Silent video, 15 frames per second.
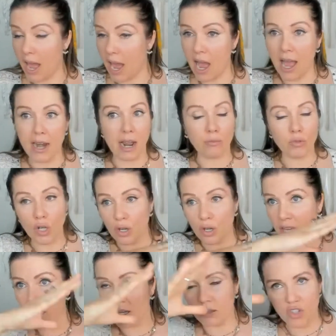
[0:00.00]
and I'm
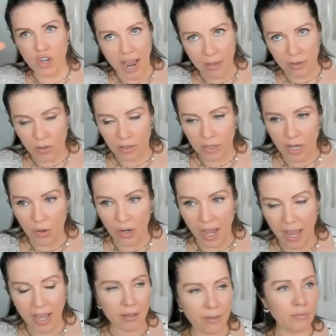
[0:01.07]
talking generally,
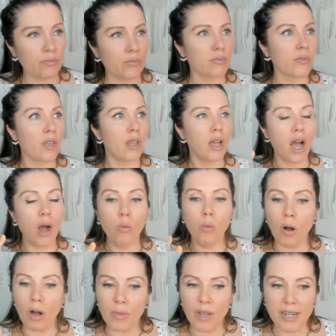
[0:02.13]
okay? A
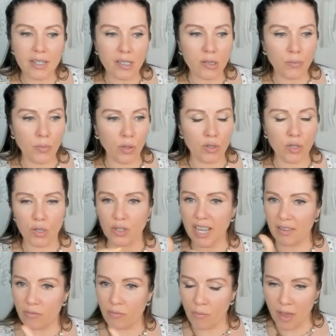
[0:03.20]
woman is supposed to
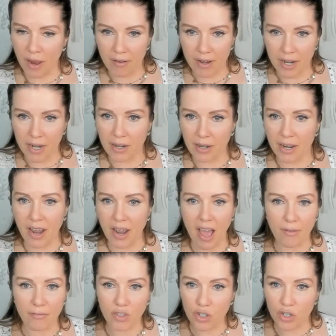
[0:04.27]
get married and
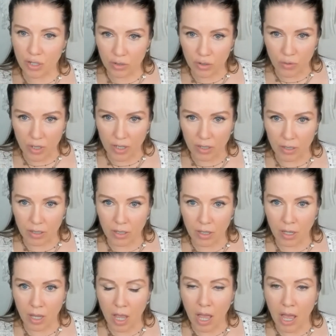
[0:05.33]
have children.
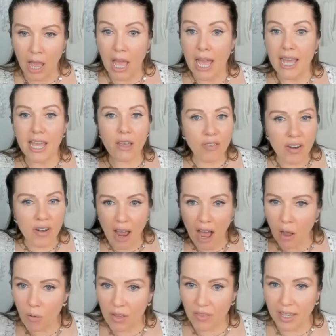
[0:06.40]
Even
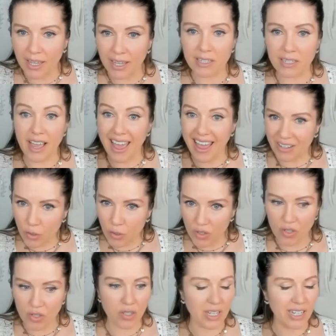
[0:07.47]
nowadays,
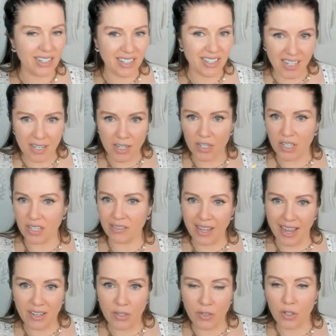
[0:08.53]
actresses and singers and
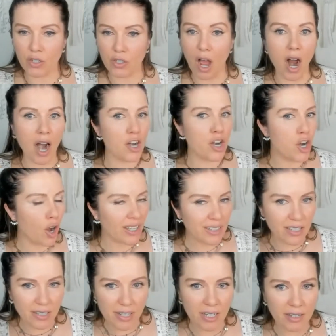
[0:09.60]
dancers are not
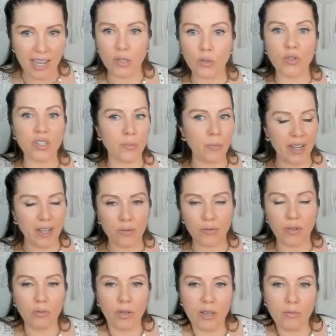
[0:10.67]
seen as
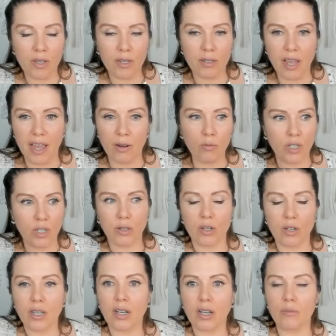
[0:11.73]
respectful women. And we're
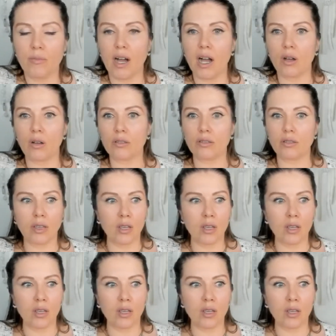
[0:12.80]
talking about